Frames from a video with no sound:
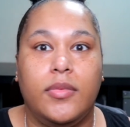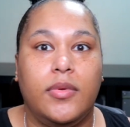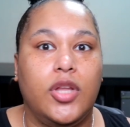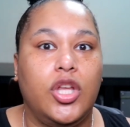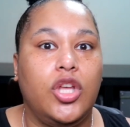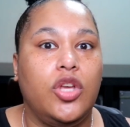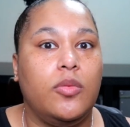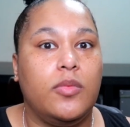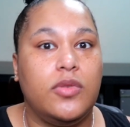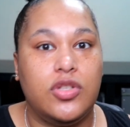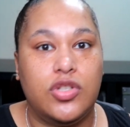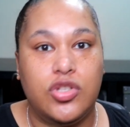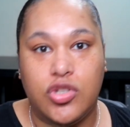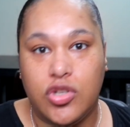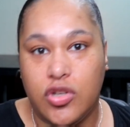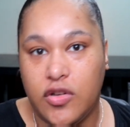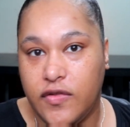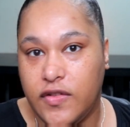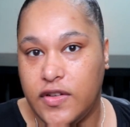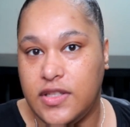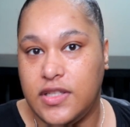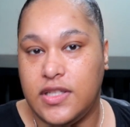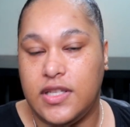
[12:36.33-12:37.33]
human
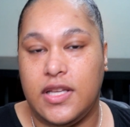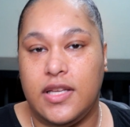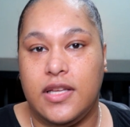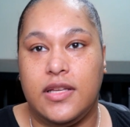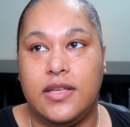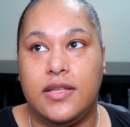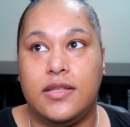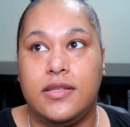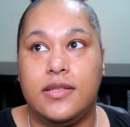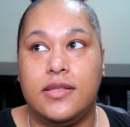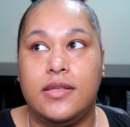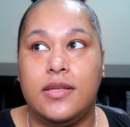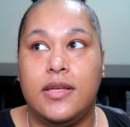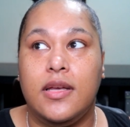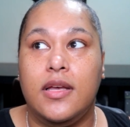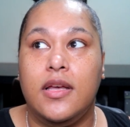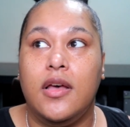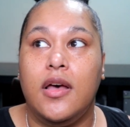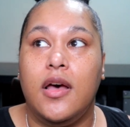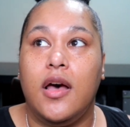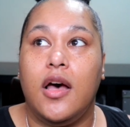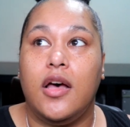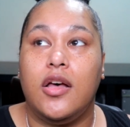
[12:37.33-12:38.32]
services,
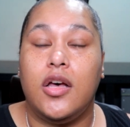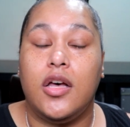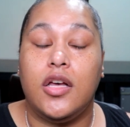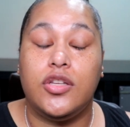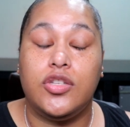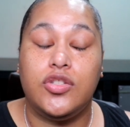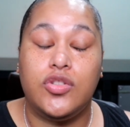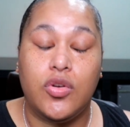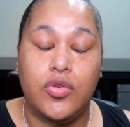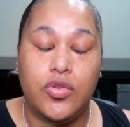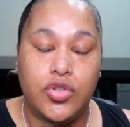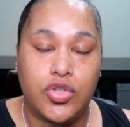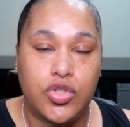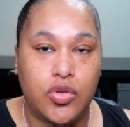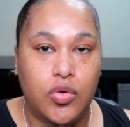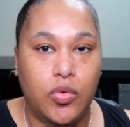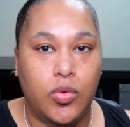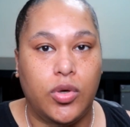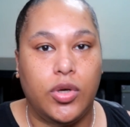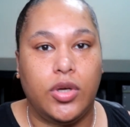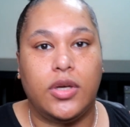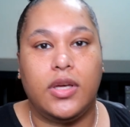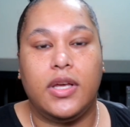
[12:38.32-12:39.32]

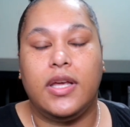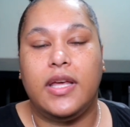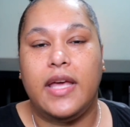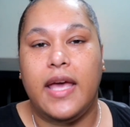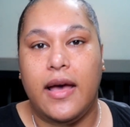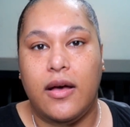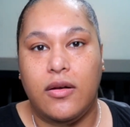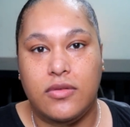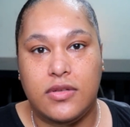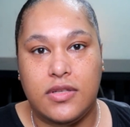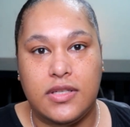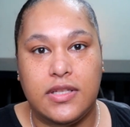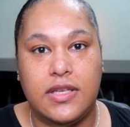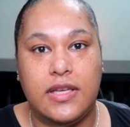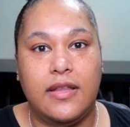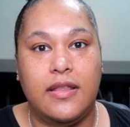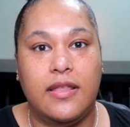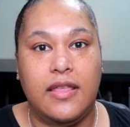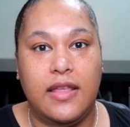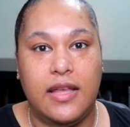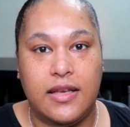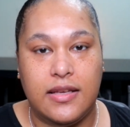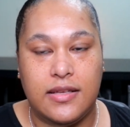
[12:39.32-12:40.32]
social work,
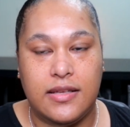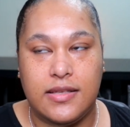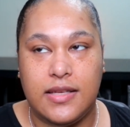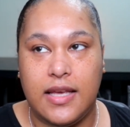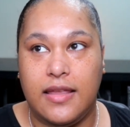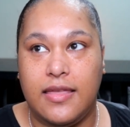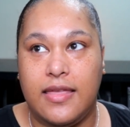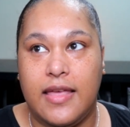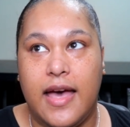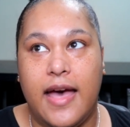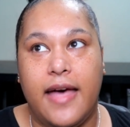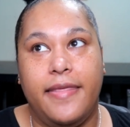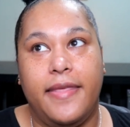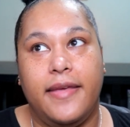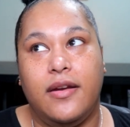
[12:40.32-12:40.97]
counseling, things like that.